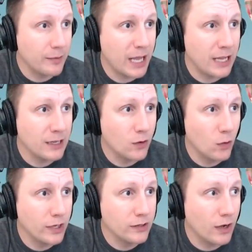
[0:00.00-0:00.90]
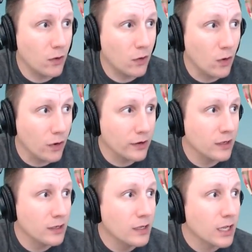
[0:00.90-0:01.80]

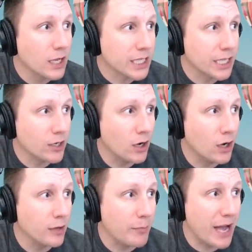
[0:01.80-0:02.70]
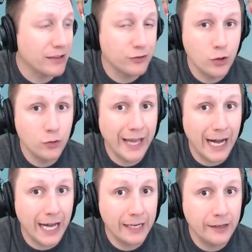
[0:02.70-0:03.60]
lightpaycoin.org, click on Masternode
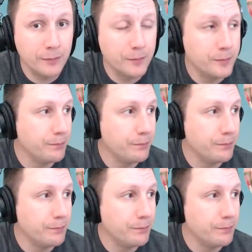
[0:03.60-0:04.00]
Guide,